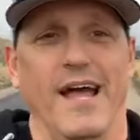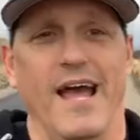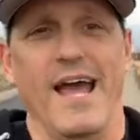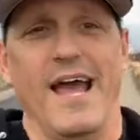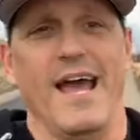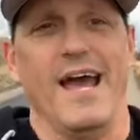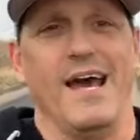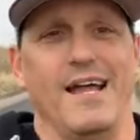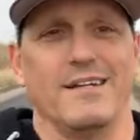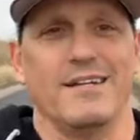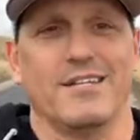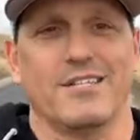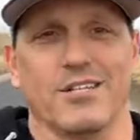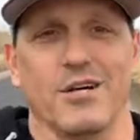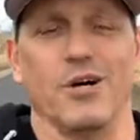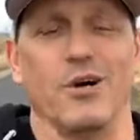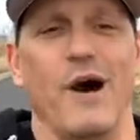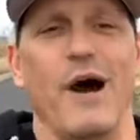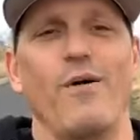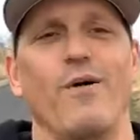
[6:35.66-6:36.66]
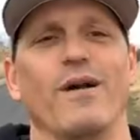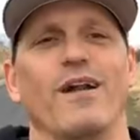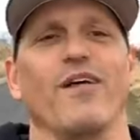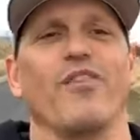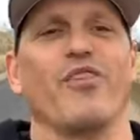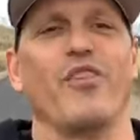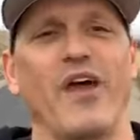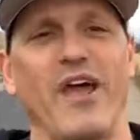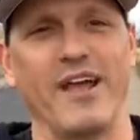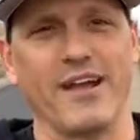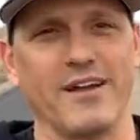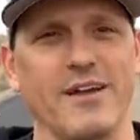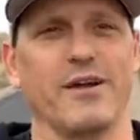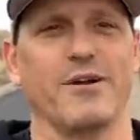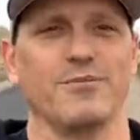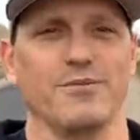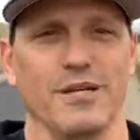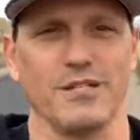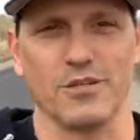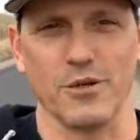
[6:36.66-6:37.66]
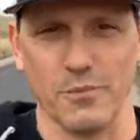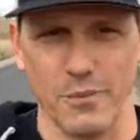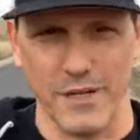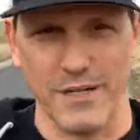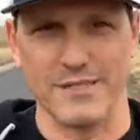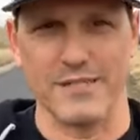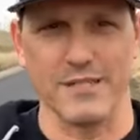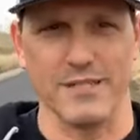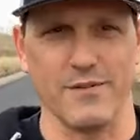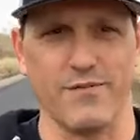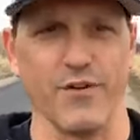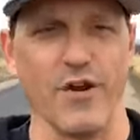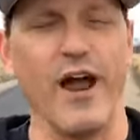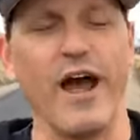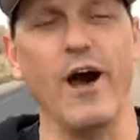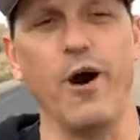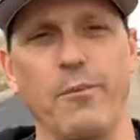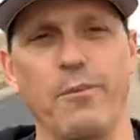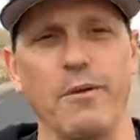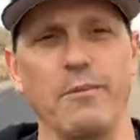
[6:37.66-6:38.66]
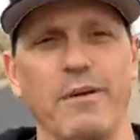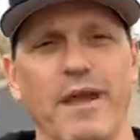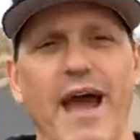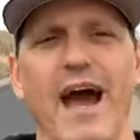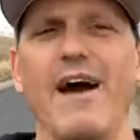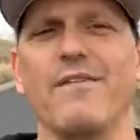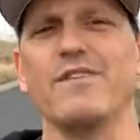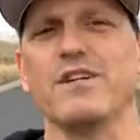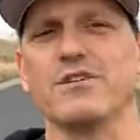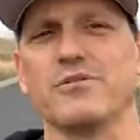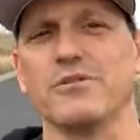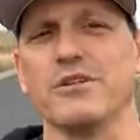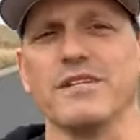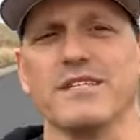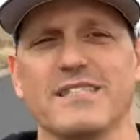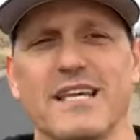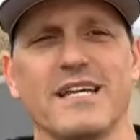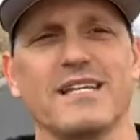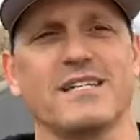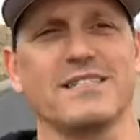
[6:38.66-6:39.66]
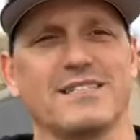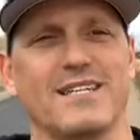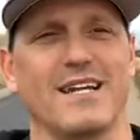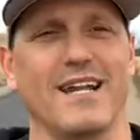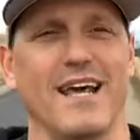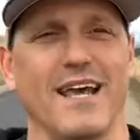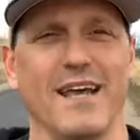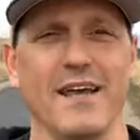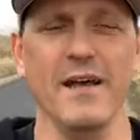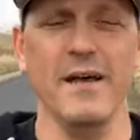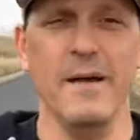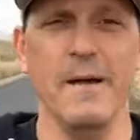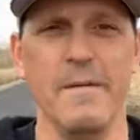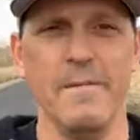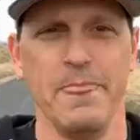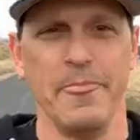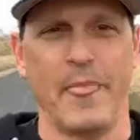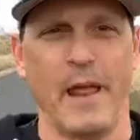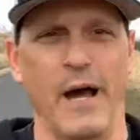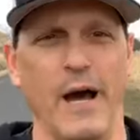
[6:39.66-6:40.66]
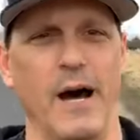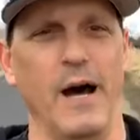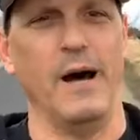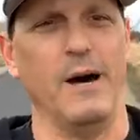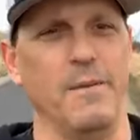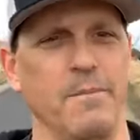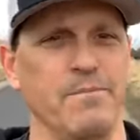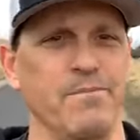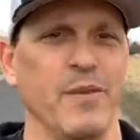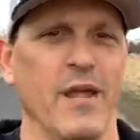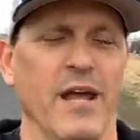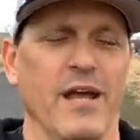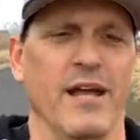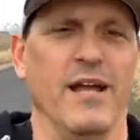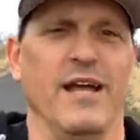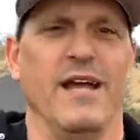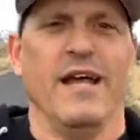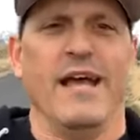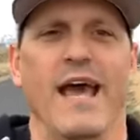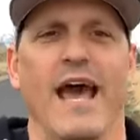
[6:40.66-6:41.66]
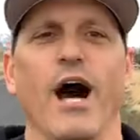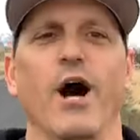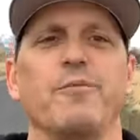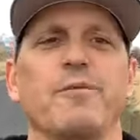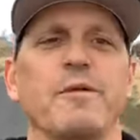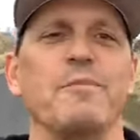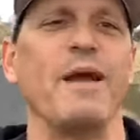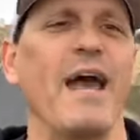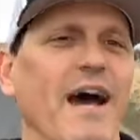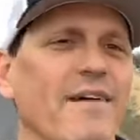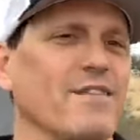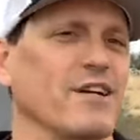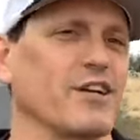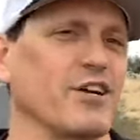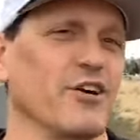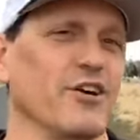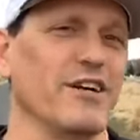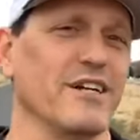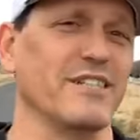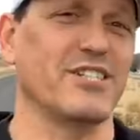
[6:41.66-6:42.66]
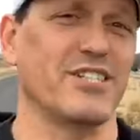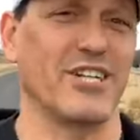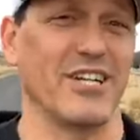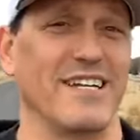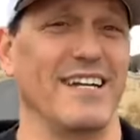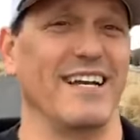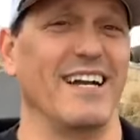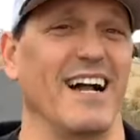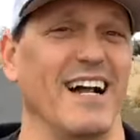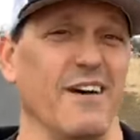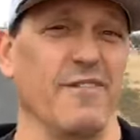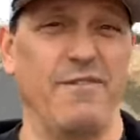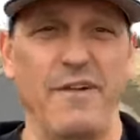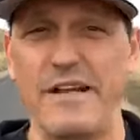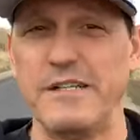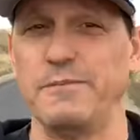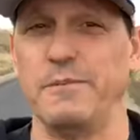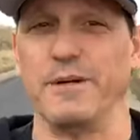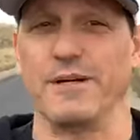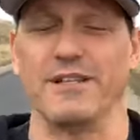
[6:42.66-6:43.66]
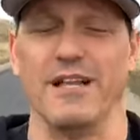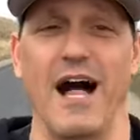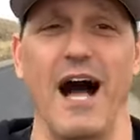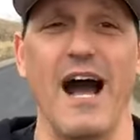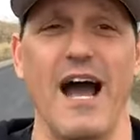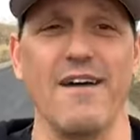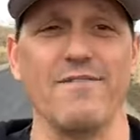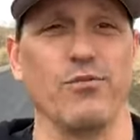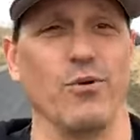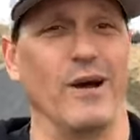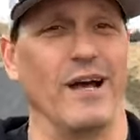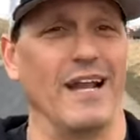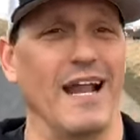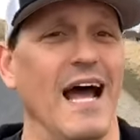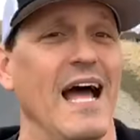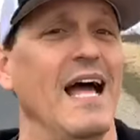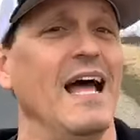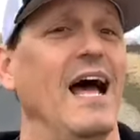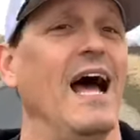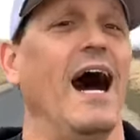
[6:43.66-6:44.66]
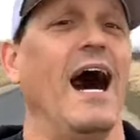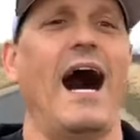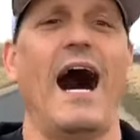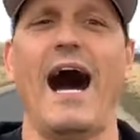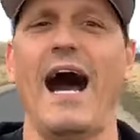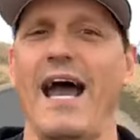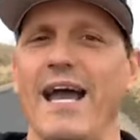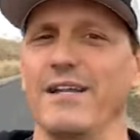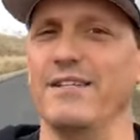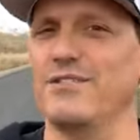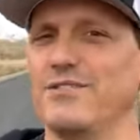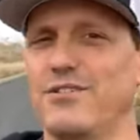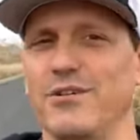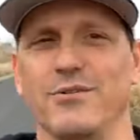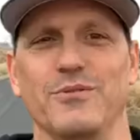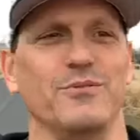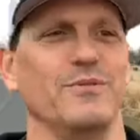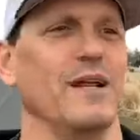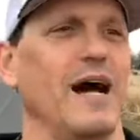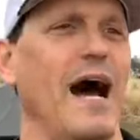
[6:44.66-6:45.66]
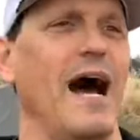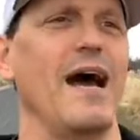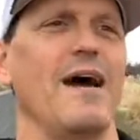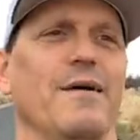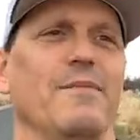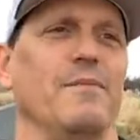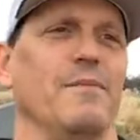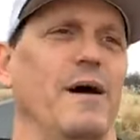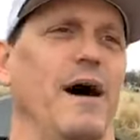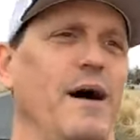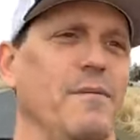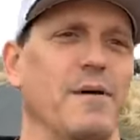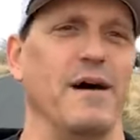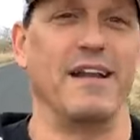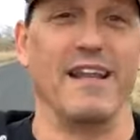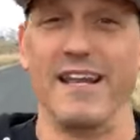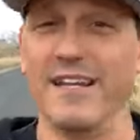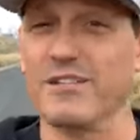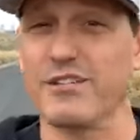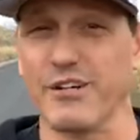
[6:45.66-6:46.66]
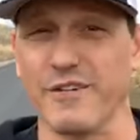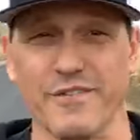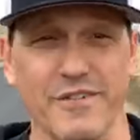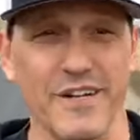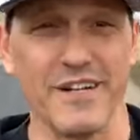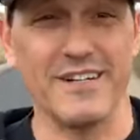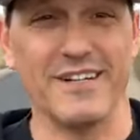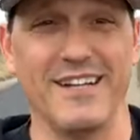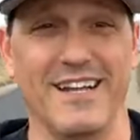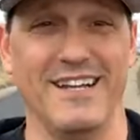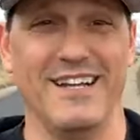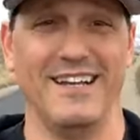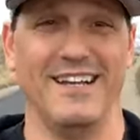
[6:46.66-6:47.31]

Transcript: And so I want to thank Russell Brunson for helping me have this realization today, helping me have the courage to get on a Facebook Live when I'm an introvert.